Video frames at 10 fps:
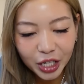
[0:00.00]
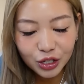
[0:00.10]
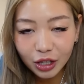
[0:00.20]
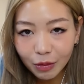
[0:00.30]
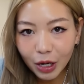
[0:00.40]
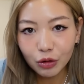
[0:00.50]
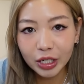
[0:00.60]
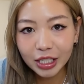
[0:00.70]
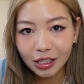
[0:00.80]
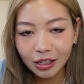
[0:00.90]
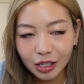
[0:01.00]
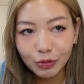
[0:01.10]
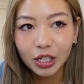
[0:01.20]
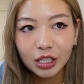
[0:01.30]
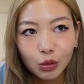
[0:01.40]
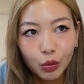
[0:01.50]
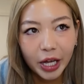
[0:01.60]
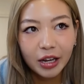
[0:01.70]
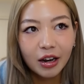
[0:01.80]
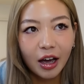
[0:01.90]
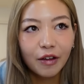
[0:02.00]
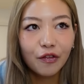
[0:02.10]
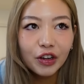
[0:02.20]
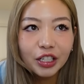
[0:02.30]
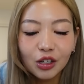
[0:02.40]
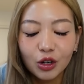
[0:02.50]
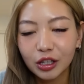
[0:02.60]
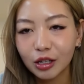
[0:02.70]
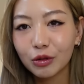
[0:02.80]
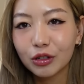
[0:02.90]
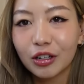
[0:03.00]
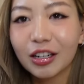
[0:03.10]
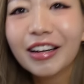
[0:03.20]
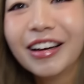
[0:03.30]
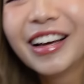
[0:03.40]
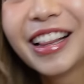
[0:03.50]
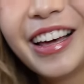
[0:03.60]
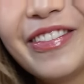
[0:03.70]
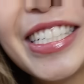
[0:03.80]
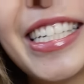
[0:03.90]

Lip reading: I took them out recently because when I first got them, hold on, let me